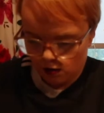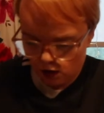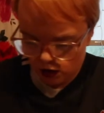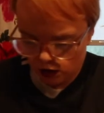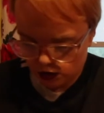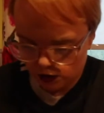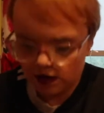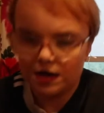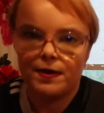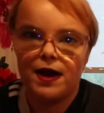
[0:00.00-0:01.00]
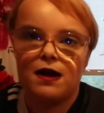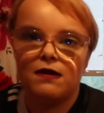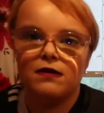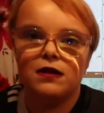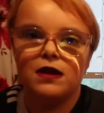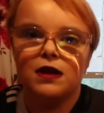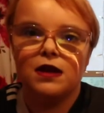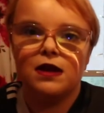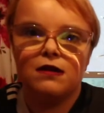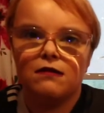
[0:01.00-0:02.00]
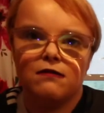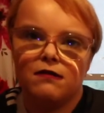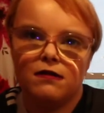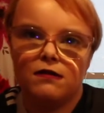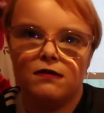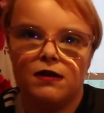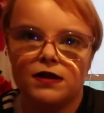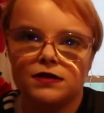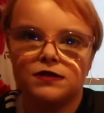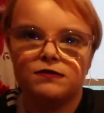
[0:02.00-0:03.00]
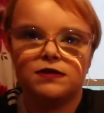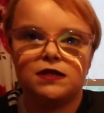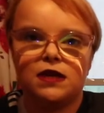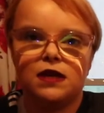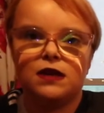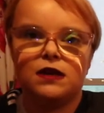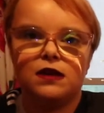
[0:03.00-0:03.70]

what you're talking about, like seriously.